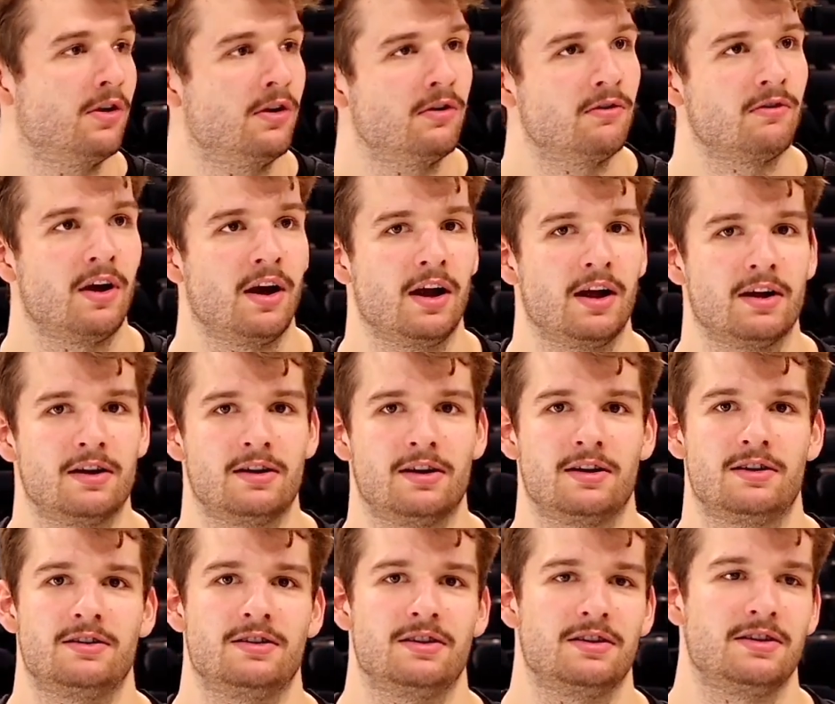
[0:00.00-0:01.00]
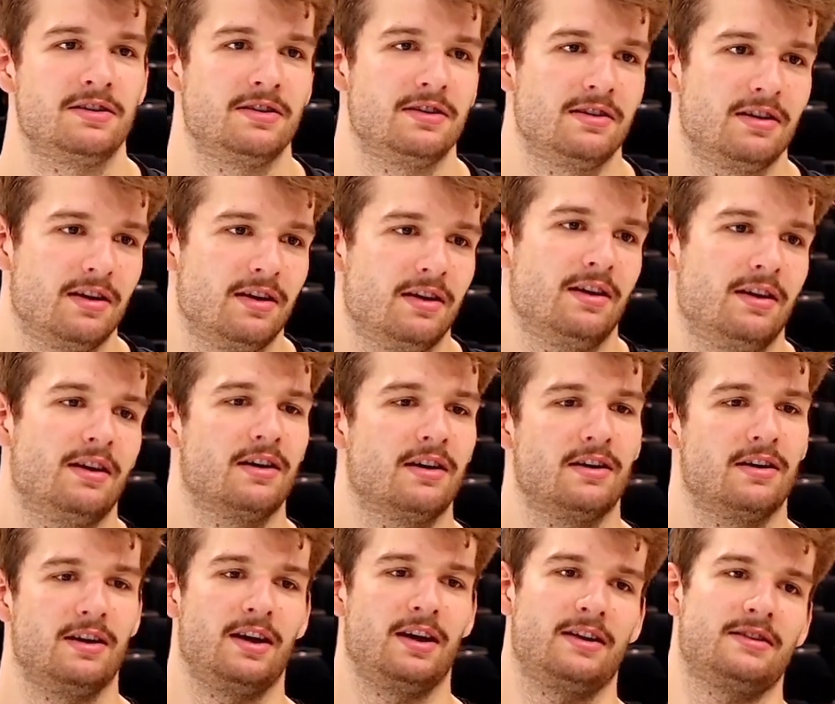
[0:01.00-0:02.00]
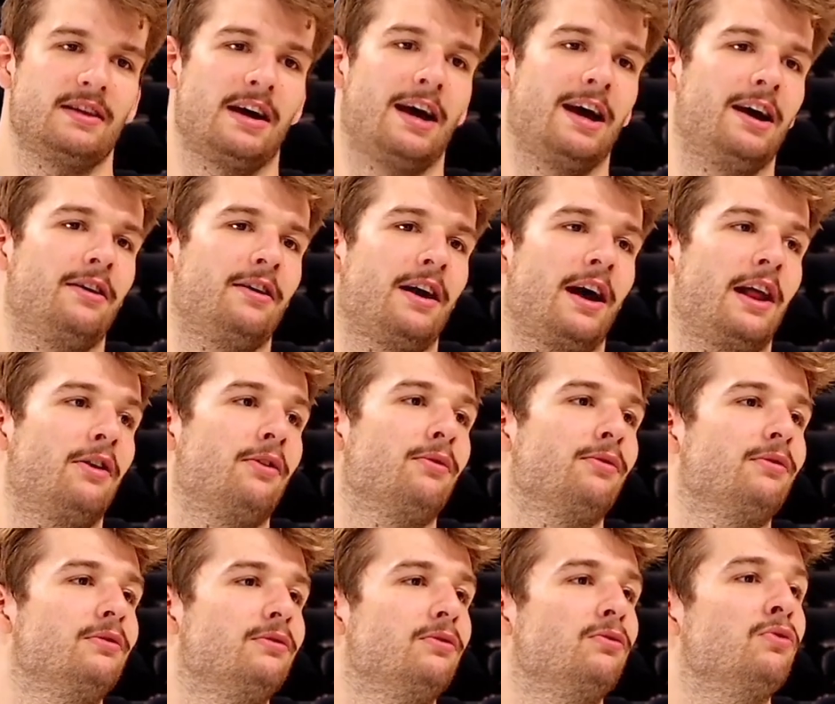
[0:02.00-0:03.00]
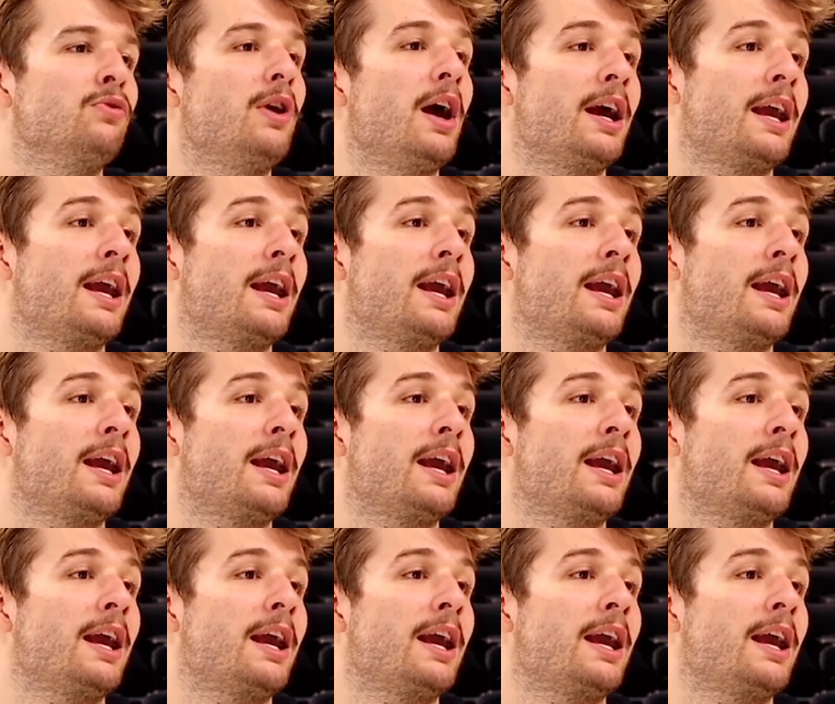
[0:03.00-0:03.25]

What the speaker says: Right? And it's just, I